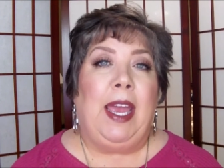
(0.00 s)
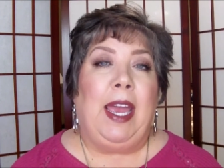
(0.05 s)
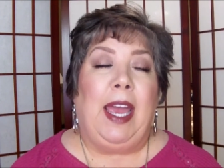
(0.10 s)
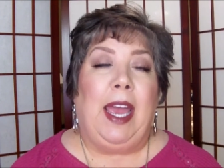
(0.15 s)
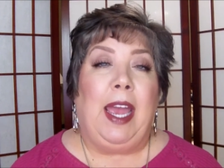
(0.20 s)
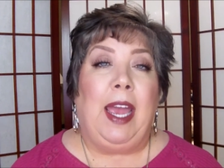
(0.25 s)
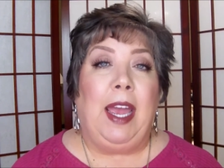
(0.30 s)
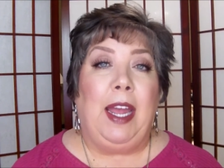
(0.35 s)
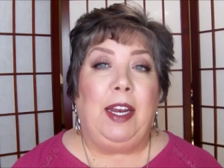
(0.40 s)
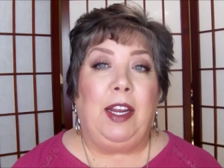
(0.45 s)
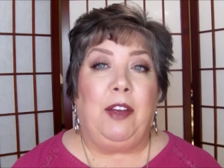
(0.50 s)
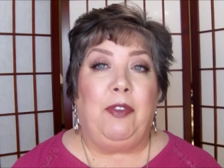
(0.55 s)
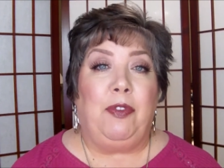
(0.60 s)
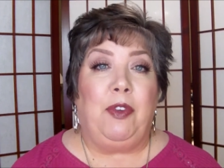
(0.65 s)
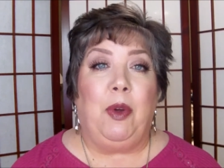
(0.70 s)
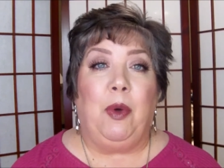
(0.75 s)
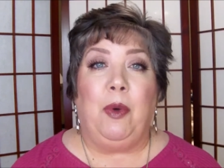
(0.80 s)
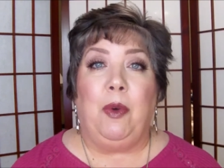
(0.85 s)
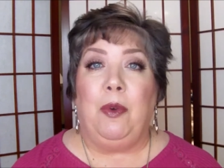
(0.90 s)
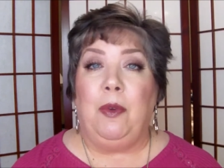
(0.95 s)
And if
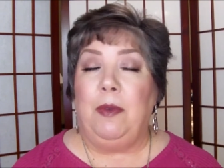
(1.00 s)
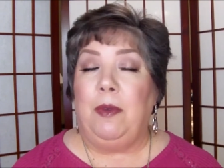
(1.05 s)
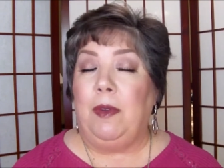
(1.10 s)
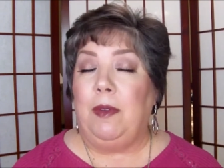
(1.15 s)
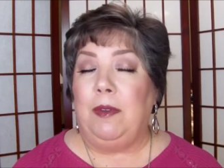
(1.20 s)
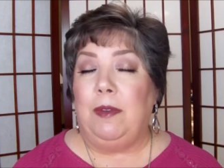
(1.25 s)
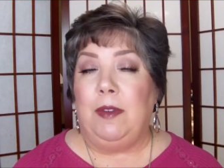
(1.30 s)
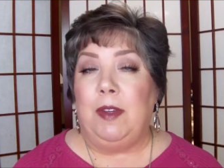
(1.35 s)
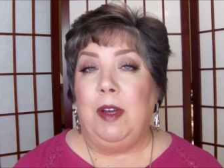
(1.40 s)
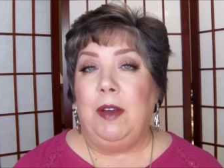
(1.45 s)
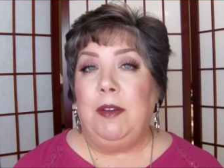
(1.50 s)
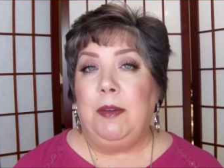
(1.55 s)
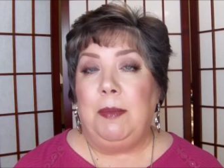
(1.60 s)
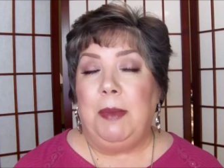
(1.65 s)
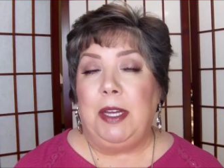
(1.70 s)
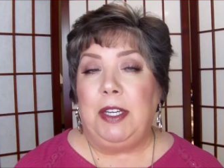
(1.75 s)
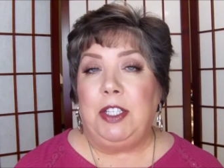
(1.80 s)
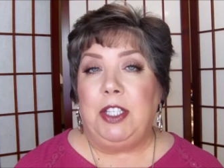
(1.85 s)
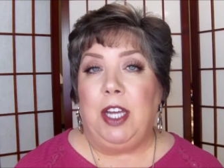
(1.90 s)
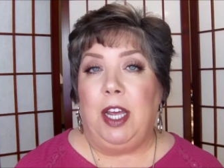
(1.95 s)
you're new to
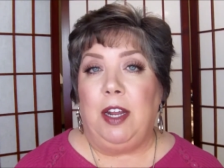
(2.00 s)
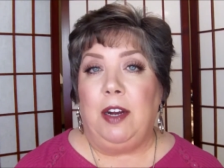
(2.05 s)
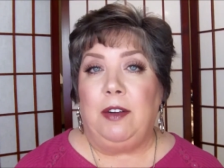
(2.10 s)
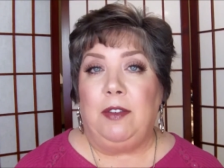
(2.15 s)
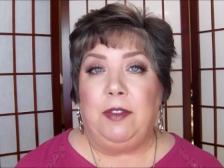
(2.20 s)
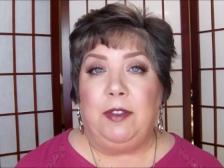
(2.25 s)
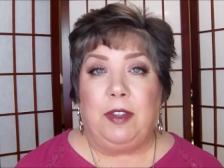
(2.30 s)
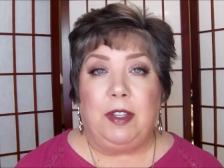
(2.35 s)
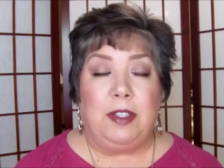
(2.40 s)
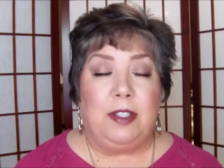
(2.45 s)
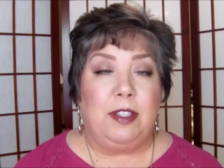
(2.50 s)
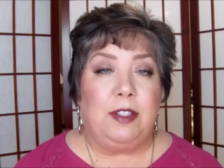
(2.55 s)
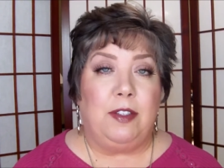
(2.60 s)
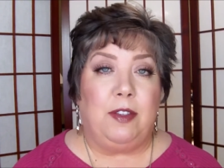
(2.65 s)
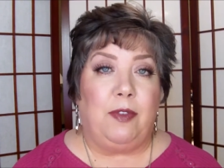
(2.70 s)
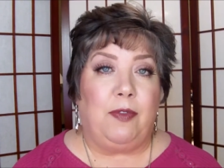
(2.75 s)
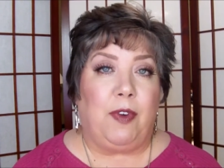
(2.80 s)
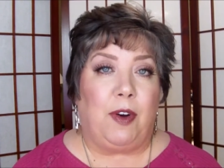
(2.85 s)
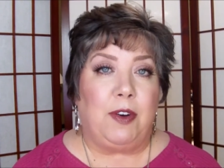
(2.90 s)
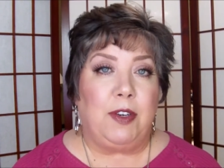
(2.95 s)
my channel, this is
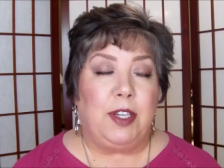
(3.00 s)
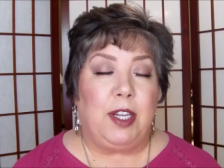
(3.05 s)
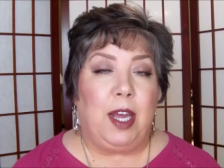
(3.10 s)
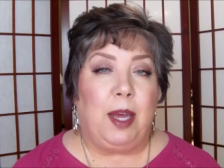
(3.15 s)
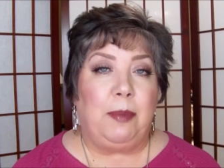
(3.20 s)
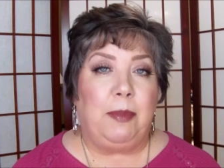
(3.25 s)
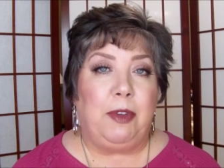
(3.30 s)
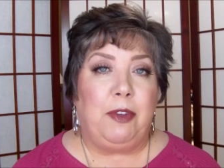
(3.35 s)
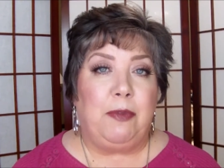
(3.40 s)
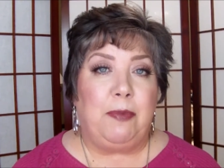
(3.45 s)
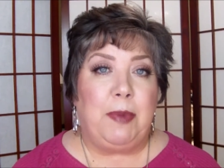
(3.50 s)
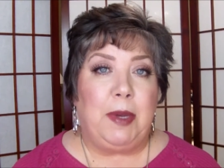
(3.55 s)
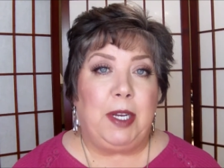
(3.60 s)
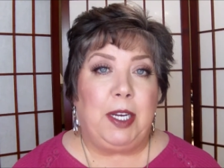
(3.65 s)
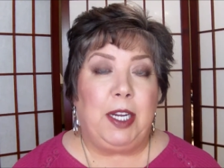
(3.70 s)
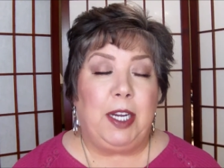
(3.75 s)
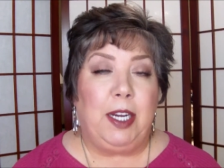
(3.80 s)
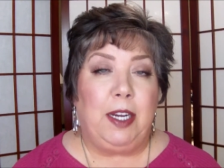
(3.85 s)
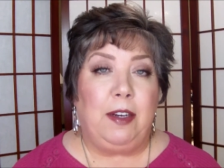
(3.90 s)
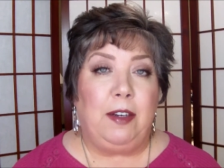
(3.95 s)
the first time you've been
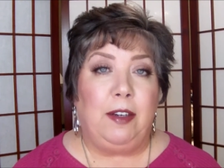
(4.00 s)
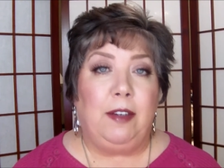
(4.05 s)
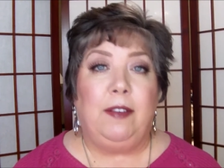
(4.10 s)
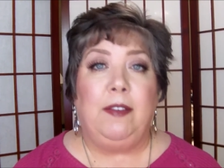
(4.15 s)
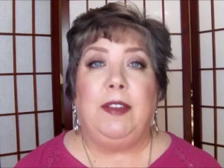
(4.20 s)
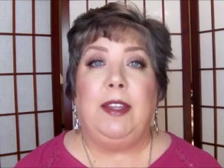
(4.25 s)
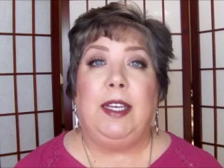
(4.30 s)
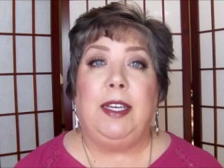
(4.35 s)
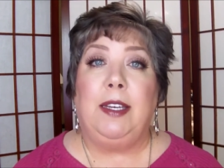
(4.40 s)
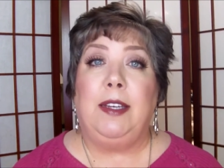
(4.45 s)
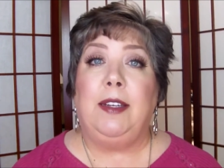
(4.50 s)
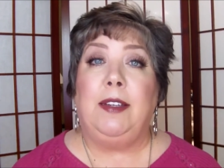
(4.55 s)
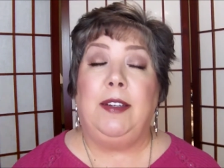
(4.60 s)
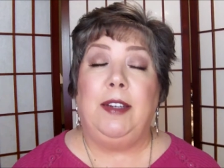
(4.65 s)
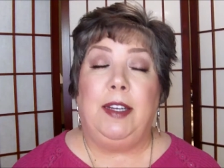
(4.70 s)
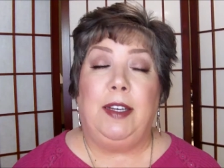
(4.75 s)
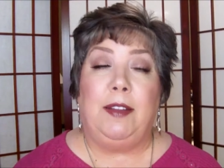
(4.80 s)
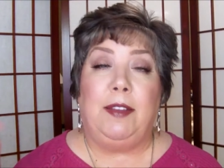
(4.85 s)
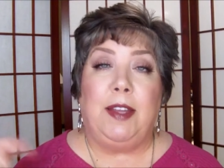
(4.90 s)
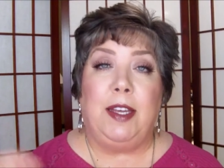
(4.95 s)
here, then
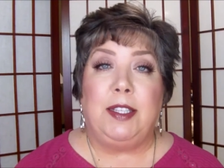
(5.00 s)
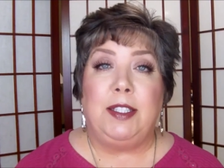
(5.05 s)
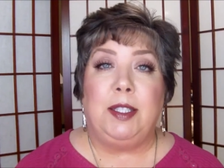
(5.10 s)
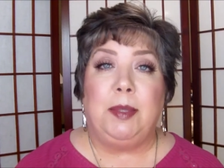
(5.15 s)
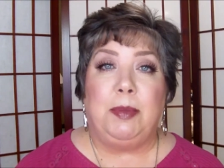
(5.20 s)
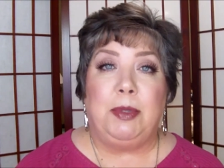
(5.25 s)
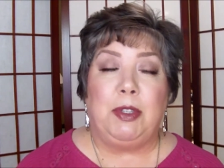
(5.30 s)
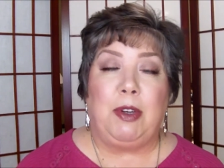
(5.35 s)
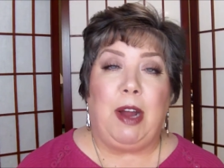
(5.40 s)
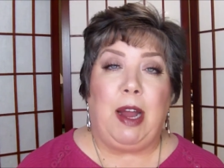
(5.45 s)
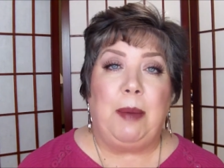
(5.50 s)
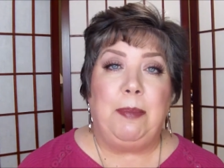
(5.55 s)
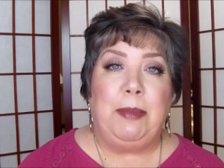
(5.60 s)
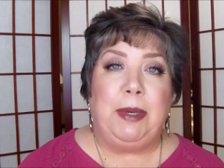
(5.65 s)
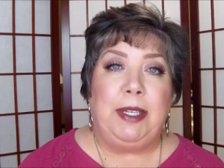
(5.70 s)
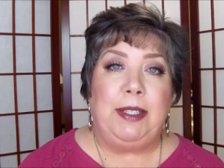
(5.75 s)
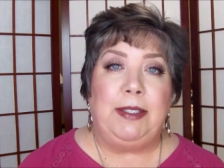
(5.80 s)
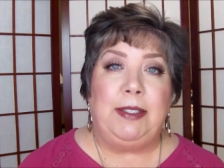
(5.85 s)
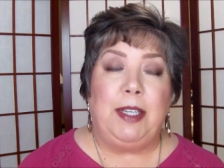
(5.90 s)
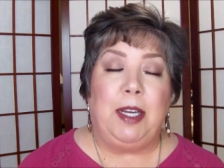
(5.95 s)
hit that subscribe
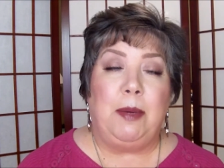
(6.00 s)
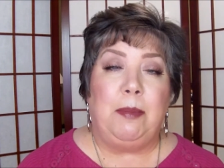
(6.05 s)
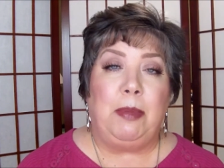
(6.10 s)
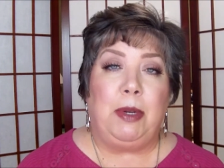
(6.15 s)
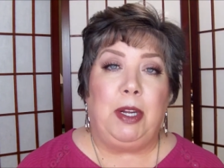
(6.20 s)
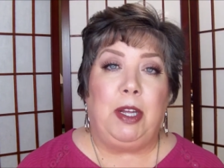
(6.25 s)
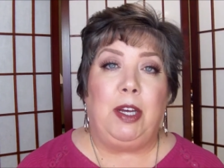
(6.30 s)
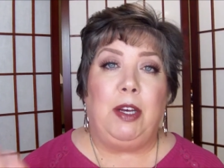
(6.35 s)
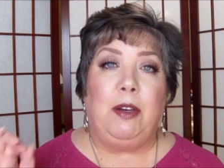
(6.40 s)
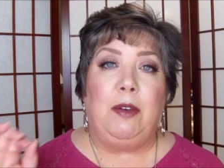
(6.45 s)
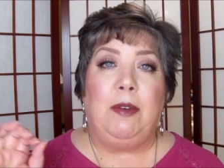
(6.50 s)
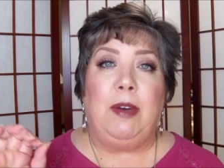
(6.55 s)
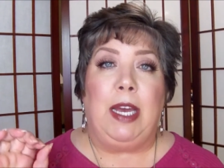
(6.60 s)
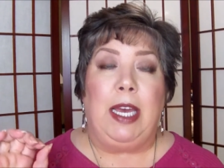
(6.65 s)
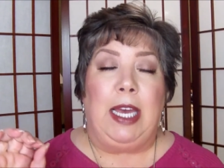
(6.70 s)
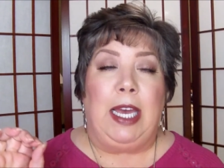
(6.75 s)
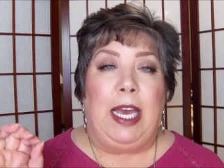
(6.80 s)
button down below